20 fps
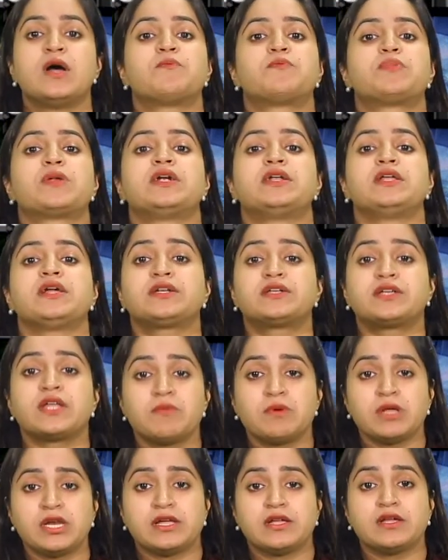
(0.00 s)

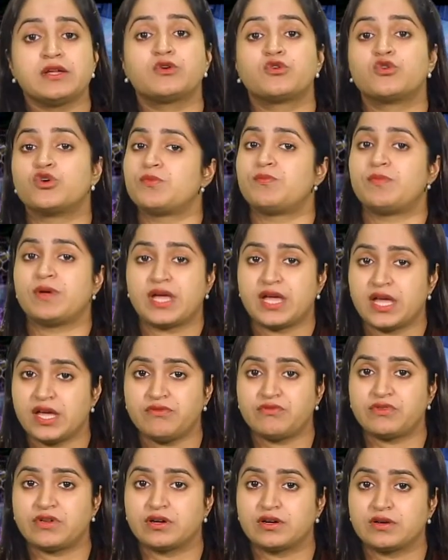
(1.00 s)
predictably good
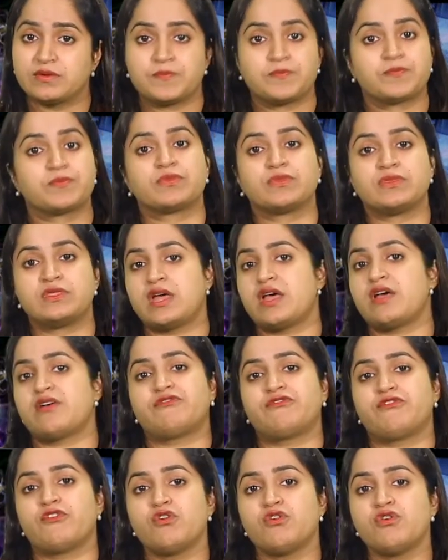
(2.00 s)
behavior.
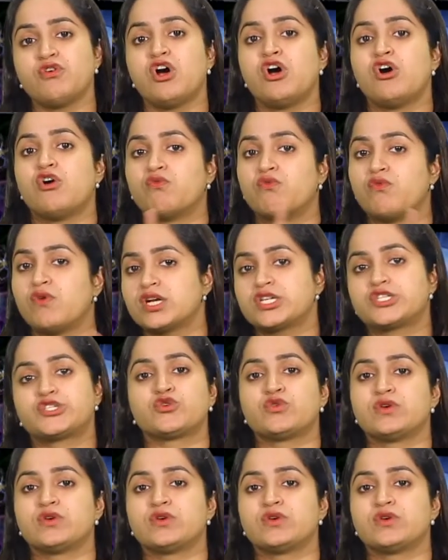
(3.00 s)
Therefore, virtue